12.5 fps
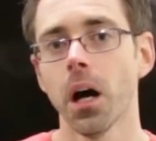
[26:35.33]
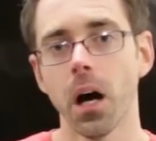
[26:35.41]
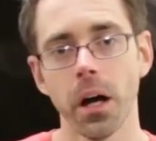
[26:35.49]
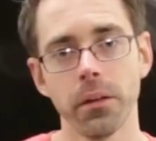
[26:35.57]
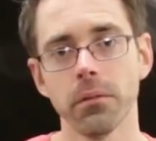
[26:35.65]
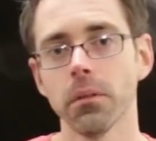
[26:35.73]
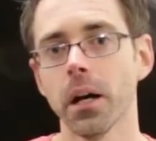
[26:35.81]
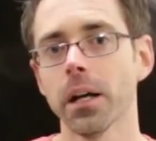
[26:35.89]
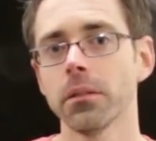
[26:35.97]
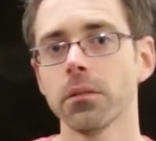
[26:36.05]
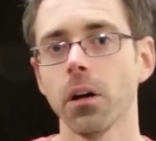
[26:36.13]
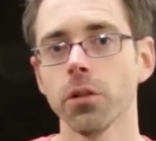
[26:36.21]

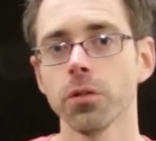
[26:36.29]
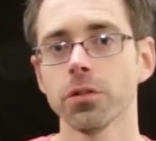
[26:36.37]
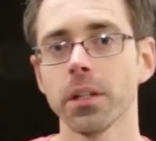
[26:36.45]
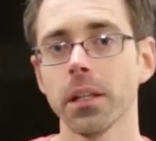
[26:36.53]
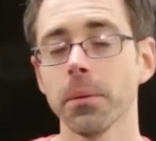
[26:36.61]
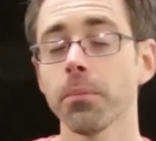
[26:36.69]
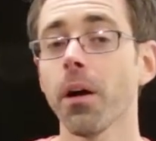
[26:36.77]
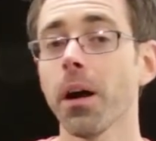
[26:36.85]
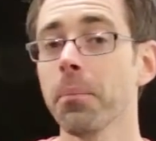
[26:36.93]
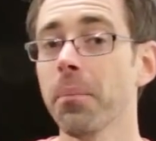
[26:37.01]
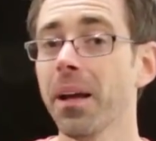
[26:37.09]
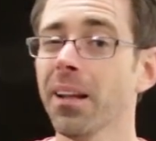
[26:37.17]
I understand that
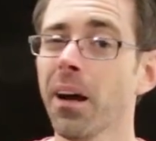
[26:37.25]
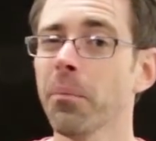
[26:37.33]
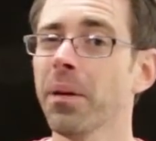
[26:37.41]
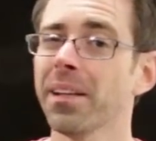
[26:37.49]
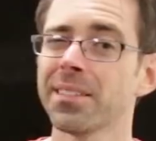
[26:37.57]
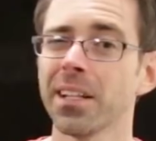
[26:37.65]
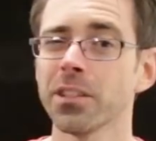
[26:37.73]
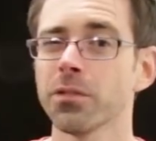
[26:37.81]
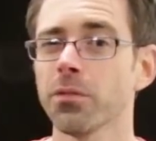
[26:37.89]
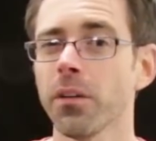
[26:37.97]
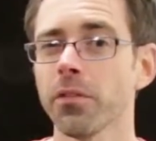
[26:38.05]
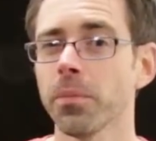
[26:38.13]
probably may not make sense
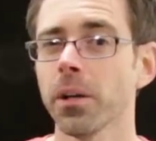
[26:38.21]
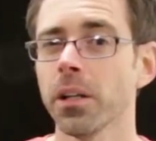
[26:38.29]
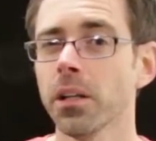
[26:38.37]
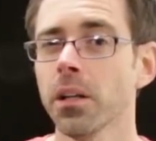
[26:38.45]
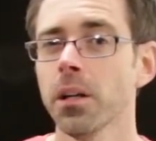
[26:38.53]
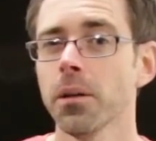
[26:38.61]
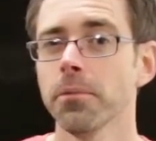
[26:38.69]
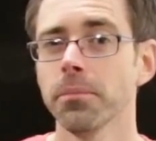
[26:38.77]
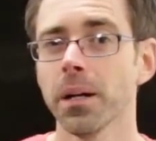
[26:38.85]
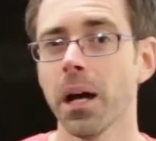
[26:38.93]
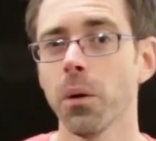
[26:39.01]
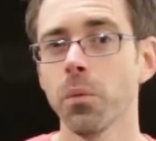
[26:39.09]
for everybody,
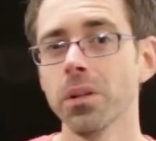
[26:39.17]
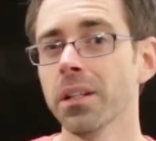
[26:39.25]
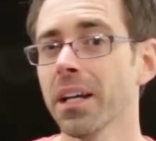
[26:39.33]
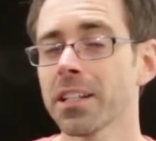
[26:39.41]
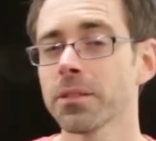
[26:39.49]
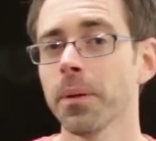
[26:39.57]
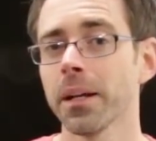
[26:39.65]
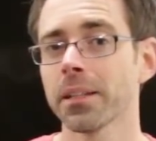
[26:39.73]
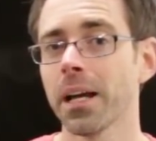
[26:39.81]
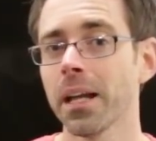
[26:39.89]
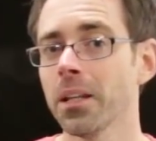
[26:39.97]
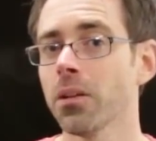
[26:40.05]
but I wouldn't
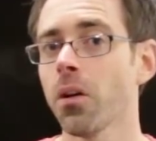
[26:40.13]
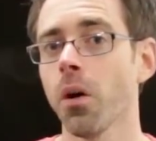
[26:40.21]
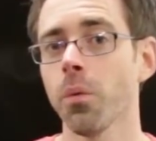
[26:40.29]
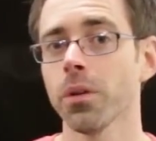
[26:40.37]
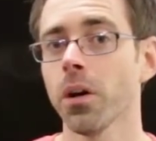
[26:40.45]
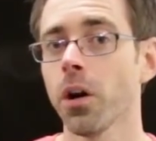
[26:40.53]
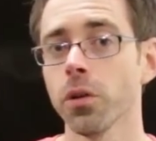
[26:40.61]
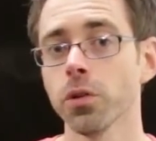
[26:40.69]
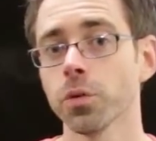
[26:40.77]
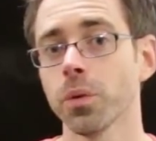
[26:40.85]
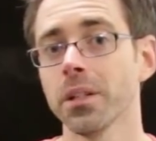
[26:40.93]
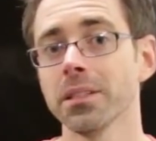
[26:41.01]
expect any car with
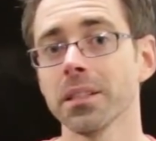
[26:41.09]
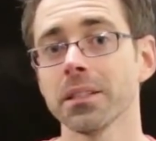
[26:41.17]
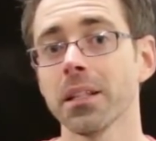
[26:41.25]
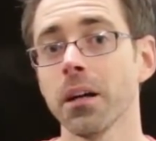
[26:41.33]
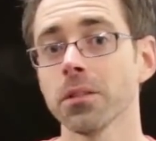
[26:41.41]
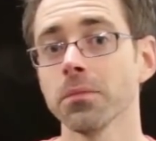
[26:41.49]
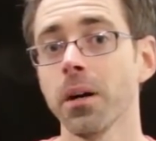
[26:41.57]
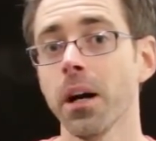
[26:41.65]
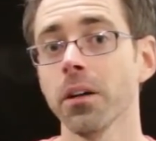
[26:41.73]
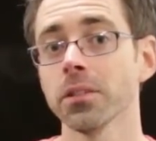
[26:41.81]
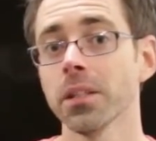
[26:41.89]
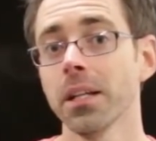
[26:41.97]
126,000
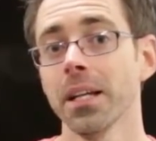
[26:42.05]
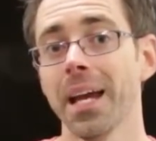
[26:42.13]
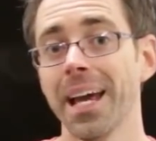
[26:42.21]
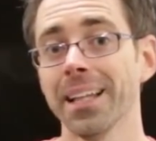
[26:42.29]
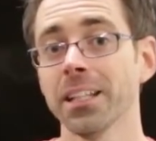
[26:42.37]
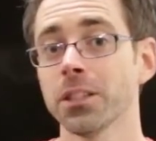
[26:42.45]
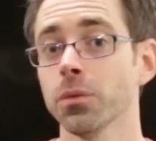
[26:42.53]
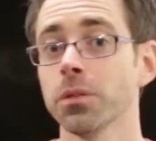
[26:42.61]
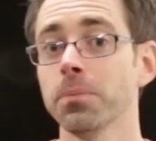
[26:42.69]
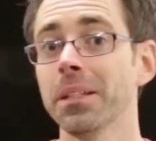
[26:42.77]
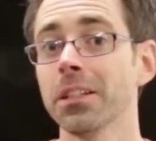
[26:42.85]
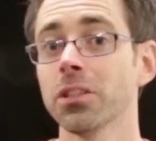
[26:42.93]
miles, unless it was
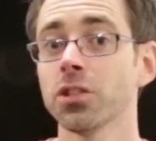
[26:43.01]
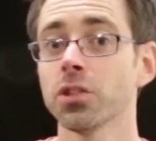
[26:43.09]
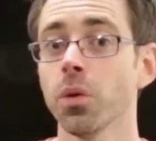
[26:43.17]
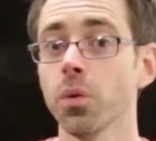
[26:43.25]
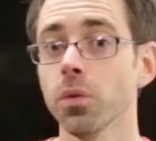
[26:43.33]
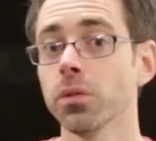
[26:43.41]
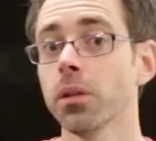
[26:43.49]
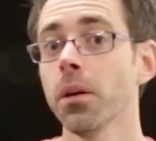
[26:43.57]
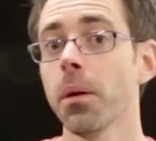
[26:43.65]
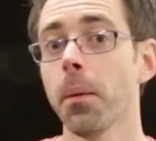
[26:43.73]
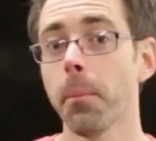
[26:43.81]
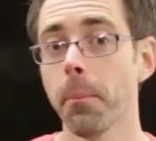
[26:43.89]
being sold
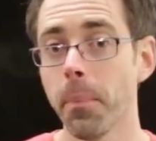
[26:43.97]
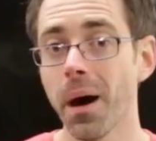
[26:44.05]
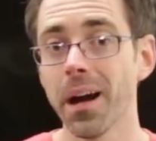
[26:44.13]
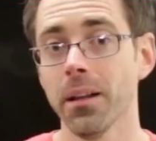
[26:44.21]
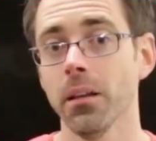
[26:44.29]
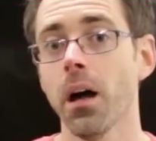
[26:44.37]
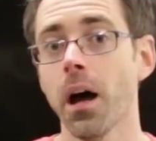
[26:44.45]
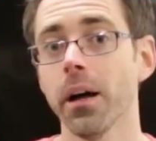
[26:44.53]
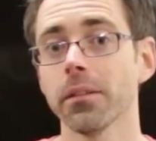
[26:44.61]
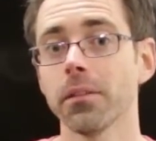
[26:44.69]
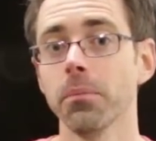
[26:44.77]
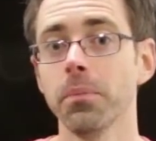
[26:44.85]
by a
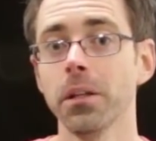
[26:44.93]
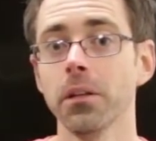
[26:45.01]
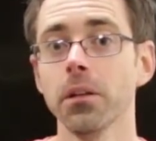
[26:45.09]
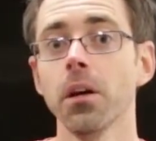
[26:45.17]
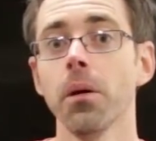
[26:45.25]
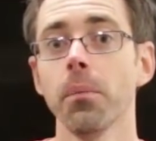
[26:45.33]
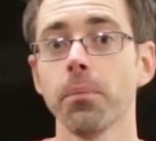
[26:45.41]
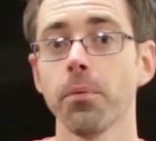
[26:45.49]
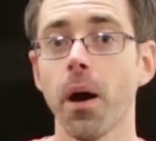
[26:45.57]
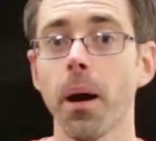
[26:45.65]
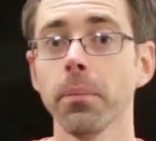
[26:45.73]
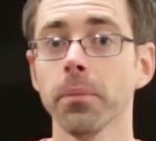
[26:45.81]
lot, to be
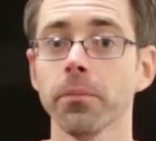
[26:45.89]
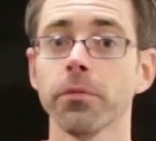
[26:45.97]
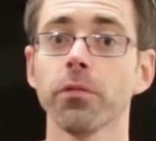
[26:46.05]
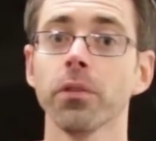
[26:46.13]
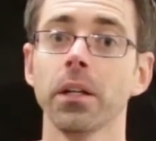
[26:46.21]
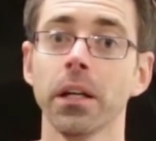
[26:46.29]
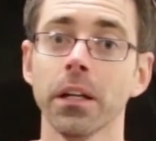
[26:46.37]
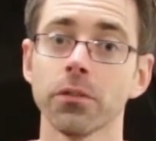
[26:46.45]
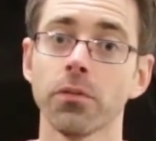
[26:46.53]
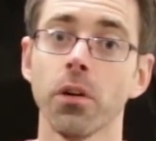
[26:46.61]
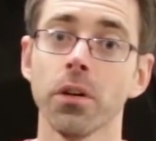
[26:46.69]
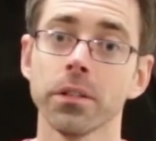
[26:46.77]
problem-free as
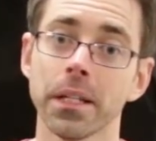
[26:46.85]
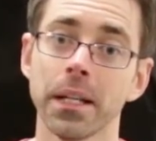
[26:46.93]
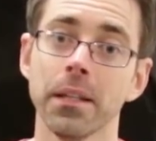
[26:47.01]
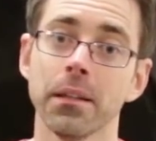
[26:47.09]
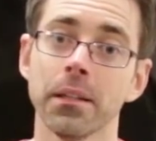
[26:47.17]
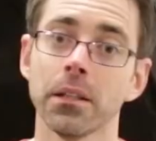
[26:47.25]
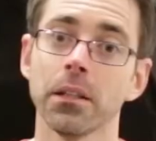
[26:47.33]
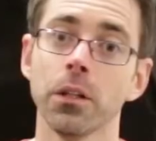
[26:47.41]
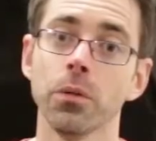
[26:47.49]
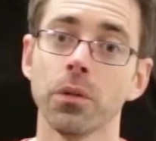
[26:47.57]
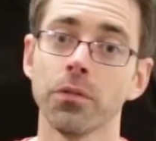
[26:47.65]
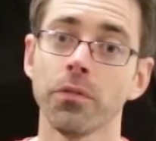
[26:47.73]
far as anything that
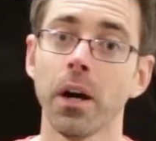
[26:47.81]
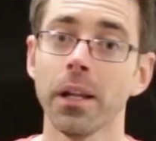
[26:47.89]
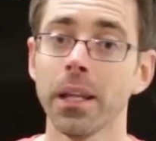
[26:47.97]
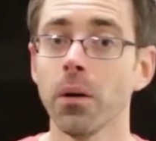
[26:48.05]
you could find.